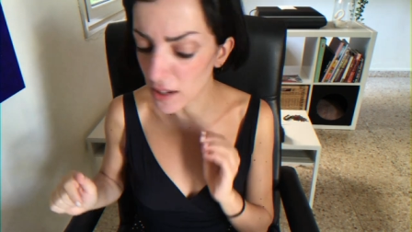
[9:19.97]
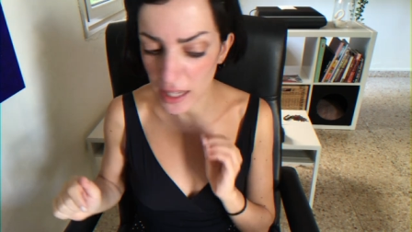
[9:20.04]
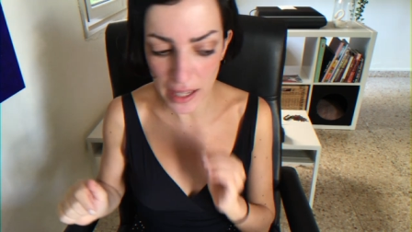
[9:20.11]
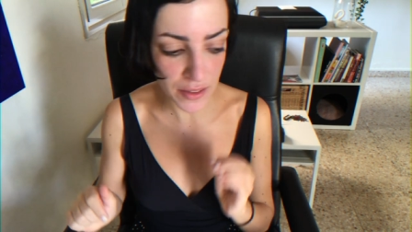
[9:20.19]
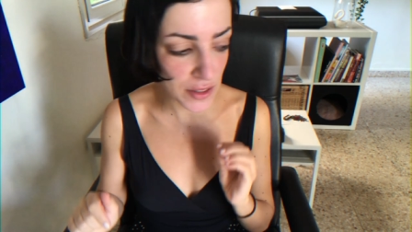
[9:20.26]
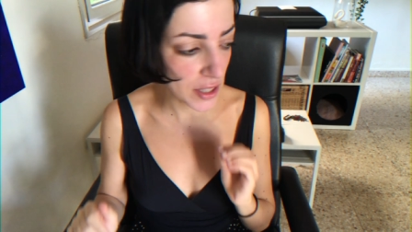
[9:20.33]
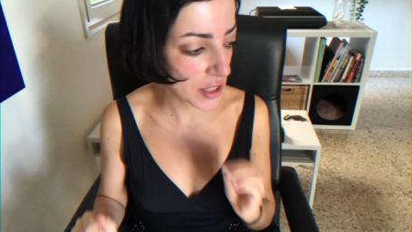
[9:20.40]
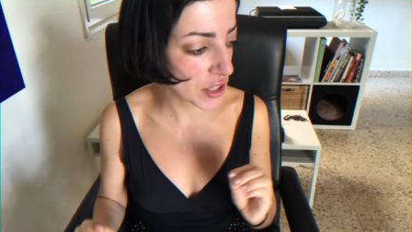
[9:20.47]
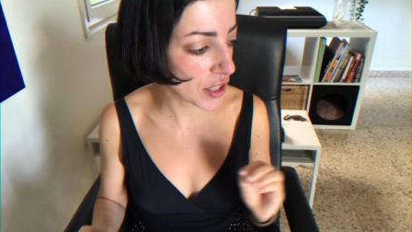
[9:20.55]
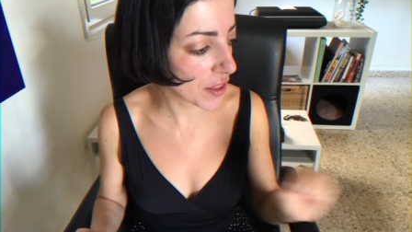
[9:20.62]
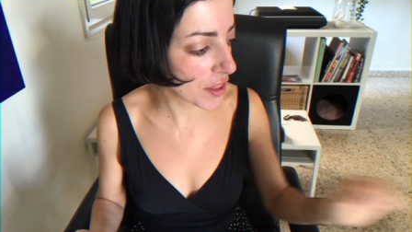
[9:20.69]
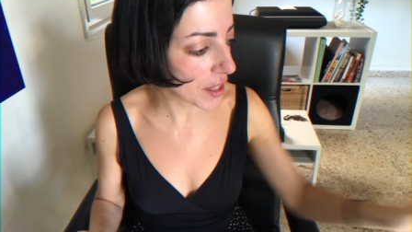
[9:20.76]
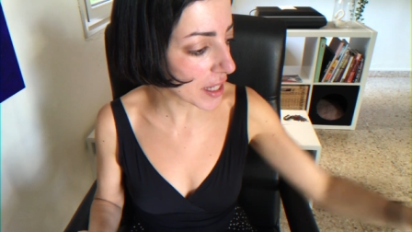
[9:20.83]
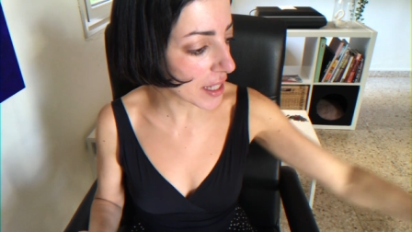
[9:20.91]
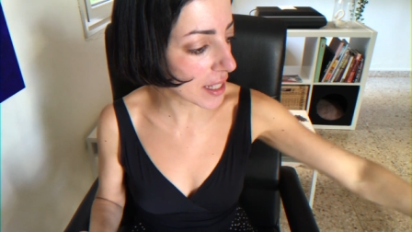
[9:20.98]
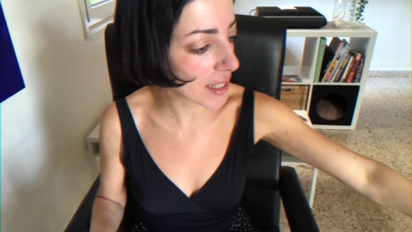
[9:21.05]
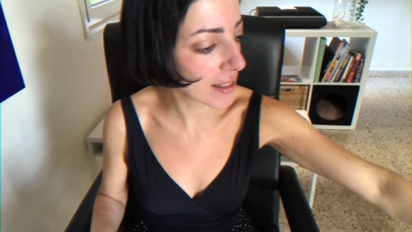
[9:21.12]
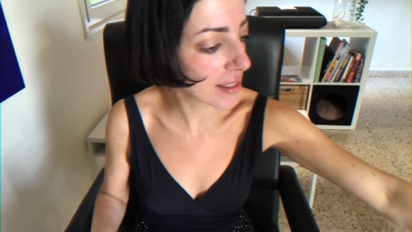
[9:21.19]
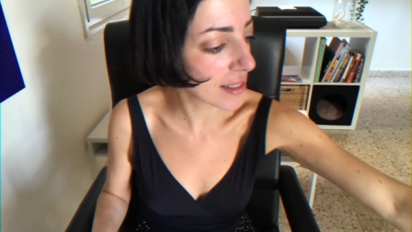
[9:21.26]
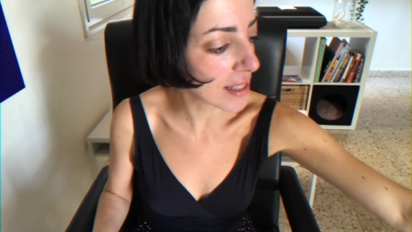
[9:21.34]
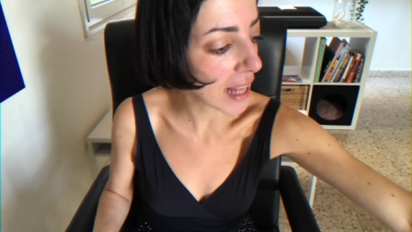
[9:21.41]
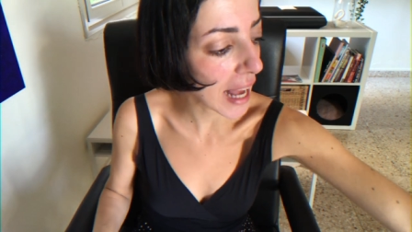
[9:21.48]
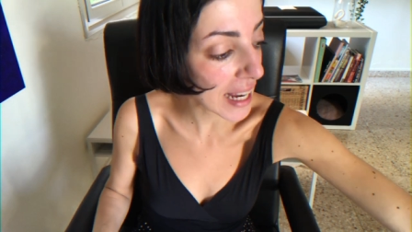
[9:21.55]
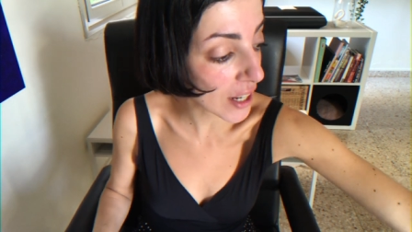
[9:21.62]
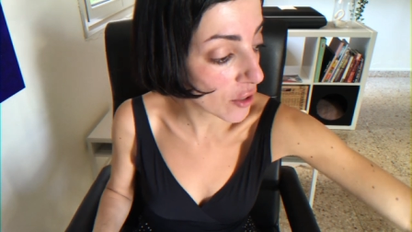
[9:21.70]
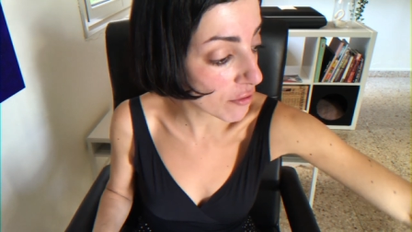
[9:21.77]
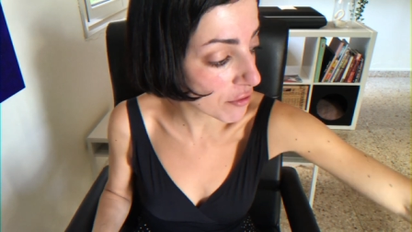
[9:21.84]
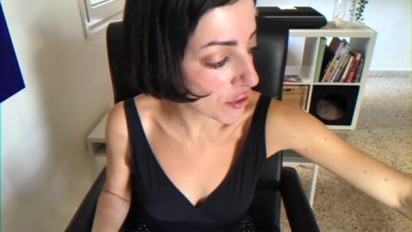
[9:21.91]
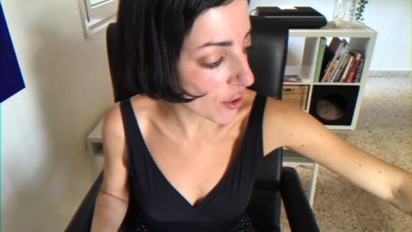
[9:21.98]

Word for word: I have such a thick stack of